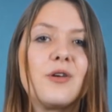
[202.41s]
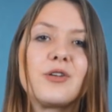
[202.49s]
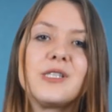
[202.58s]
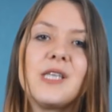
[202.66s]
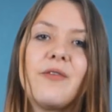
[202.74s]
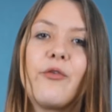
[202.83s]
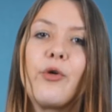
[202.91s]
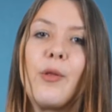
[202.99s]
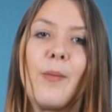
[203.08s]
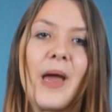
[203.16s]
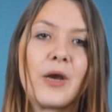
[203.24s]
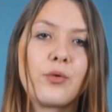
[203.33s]
are several
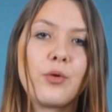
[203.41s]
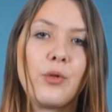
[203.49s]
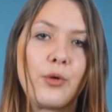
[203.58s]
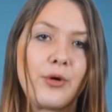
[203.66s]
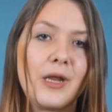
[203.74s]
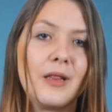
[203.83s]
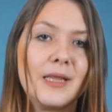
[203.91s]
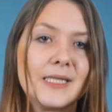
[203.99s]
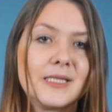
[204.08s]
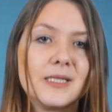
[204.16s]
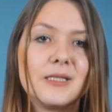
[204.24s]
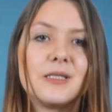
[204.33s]
microlearning
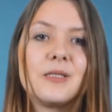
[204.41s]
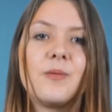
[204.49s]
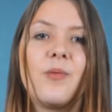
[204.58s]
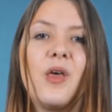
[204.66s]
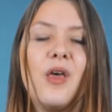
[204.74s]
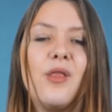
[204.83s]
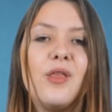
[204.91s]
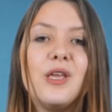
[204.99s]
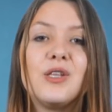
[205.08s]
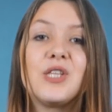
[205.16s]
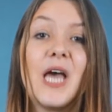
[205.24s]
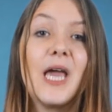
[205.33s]
lessons. The
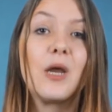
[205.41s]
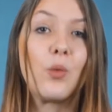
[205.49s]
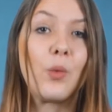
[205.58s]
entire